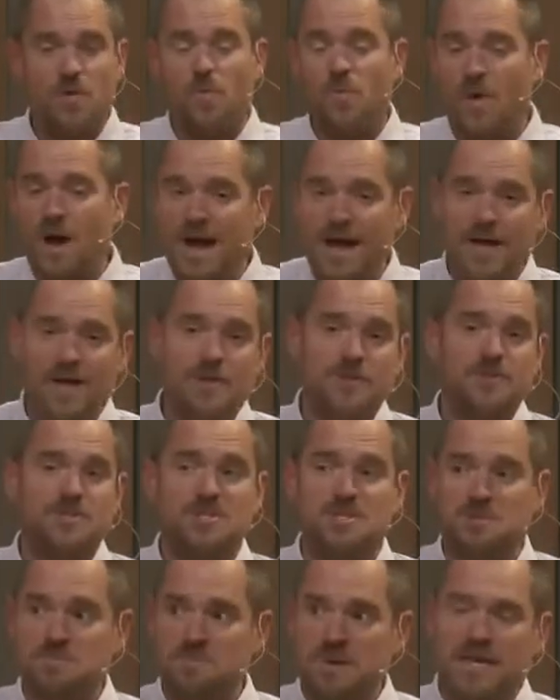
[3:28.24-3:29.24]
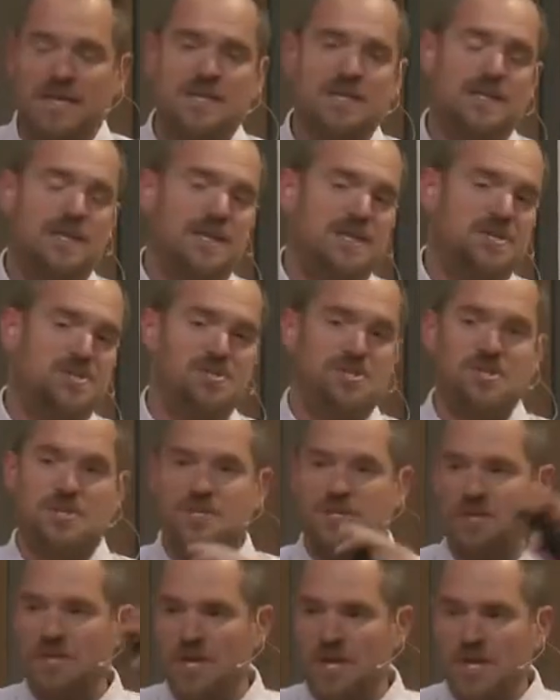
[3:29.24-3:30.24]
wild
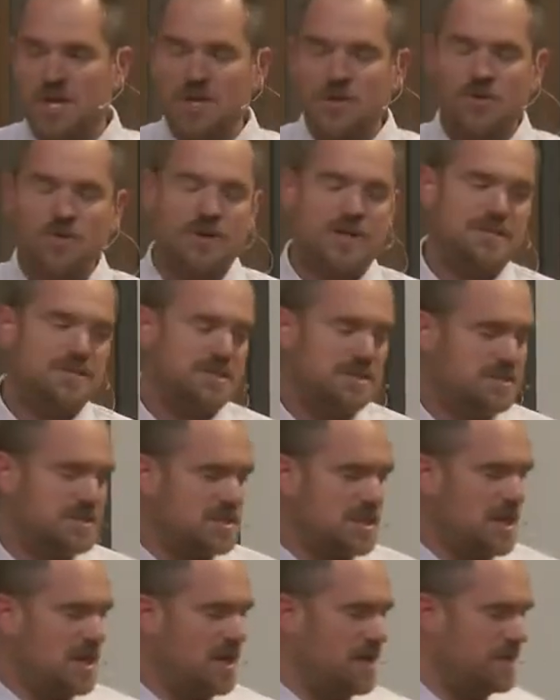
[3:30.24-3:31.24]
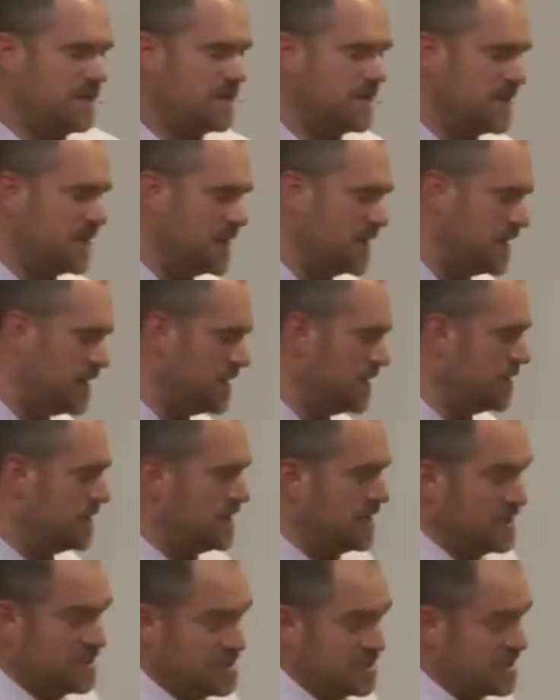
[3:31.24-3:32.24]
speculation, crazy stuff that,
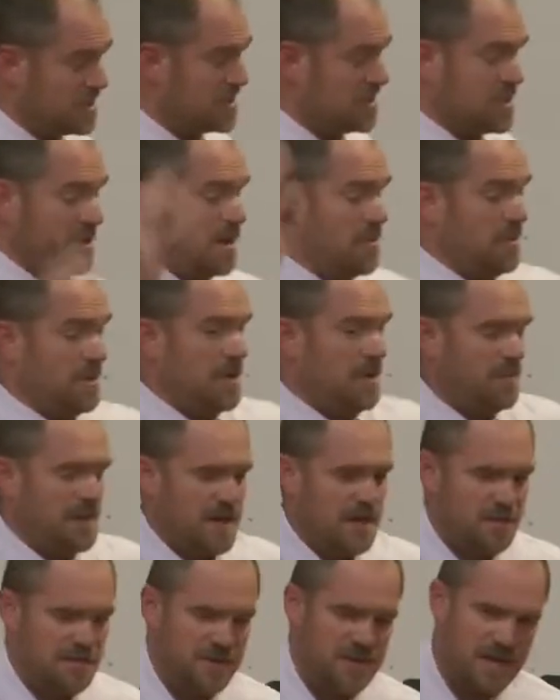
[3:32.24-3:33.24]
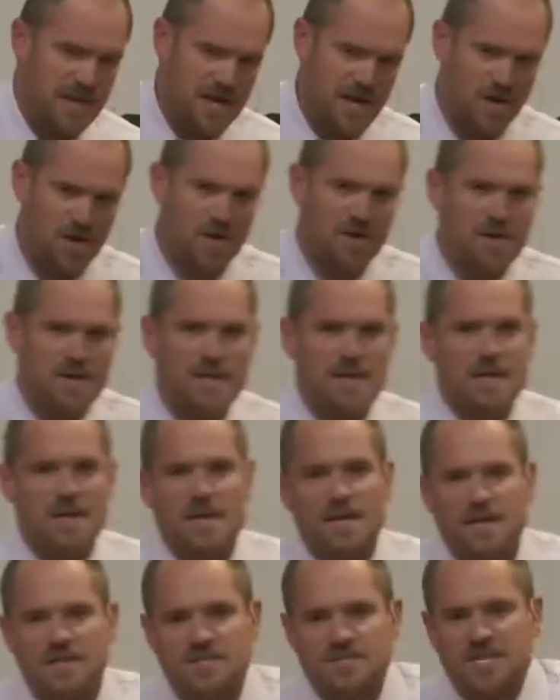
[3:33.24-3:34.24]
that is just coming up out of thin air
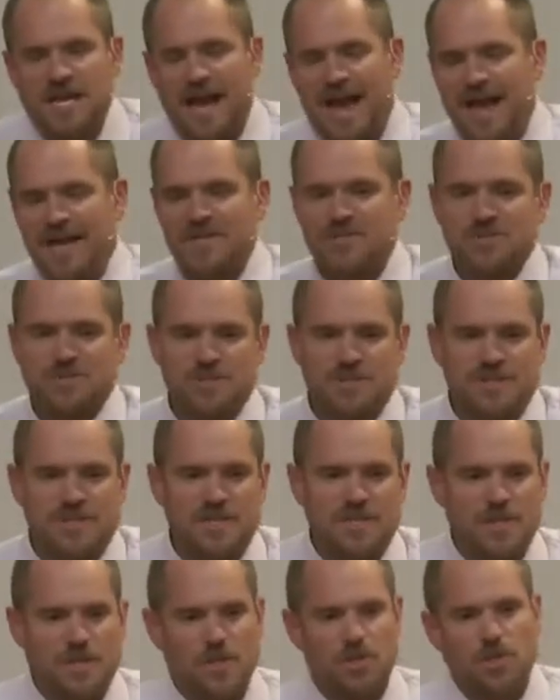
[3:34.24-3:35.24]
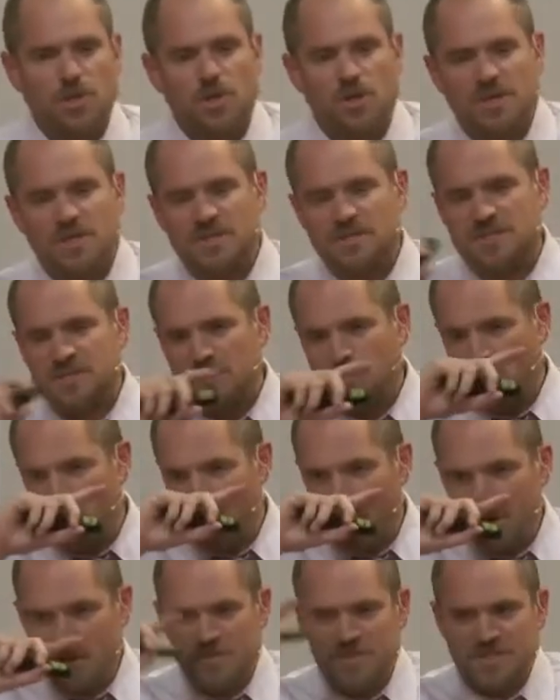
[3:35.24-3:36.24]
is to actually look and see
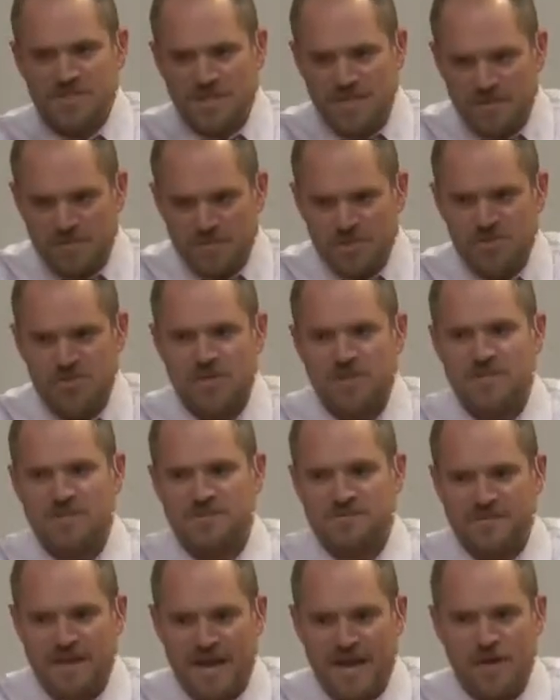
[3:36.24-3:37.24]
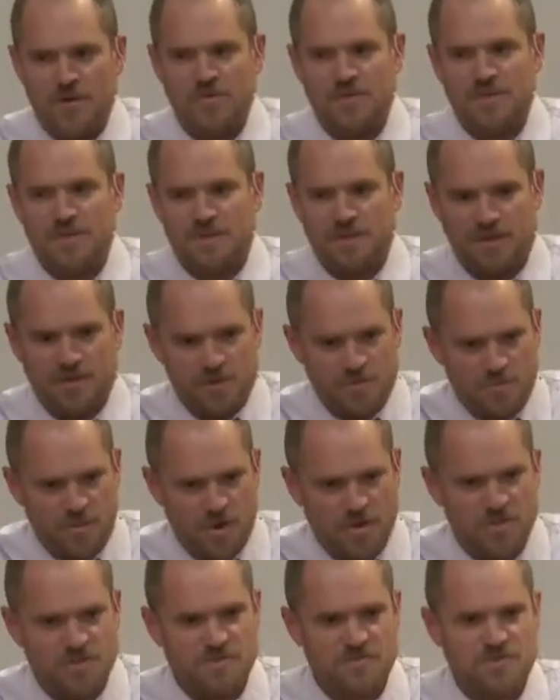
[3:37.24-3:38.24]
where this imagery is found in other
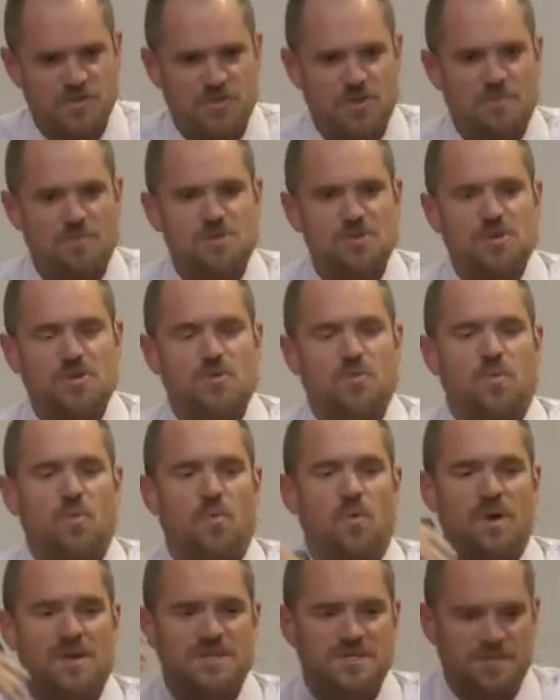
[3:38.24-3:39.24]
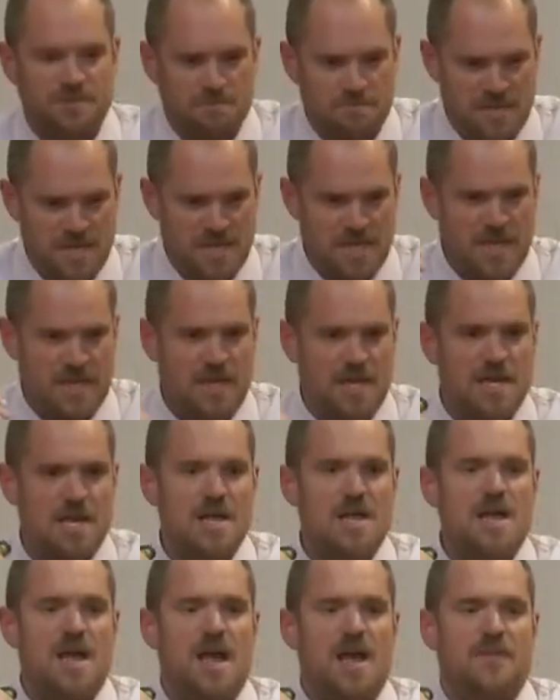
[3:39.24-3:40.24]
parts of Scripture, what does it mean,
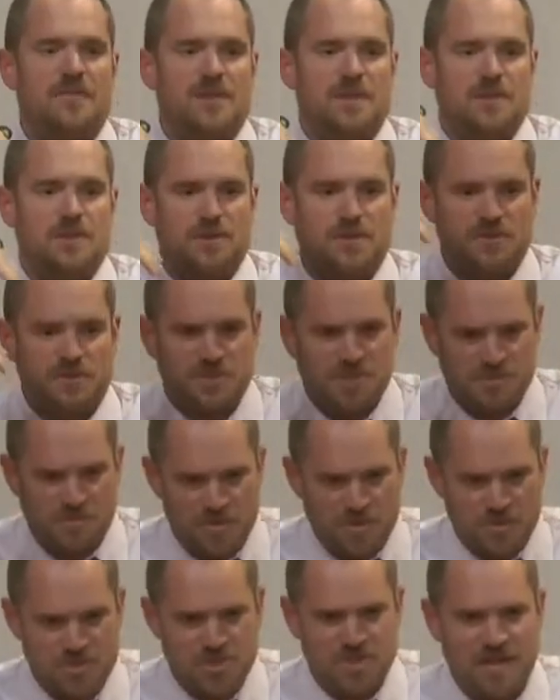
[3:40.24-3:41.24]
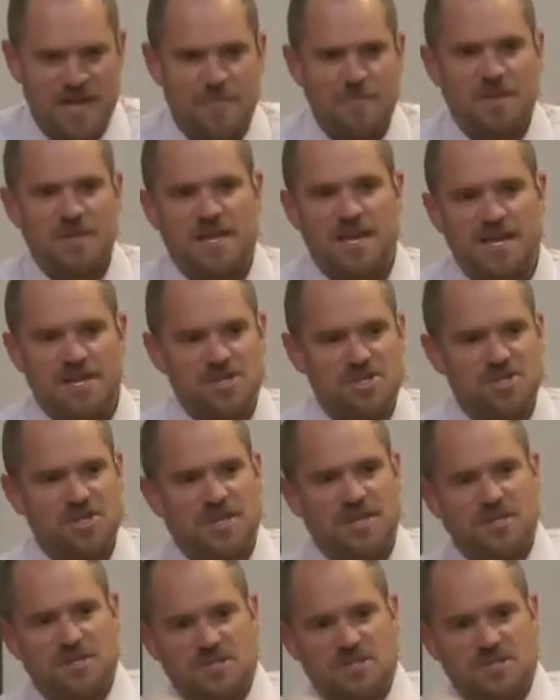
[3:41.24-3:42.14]
and then look at the spiritual application, and it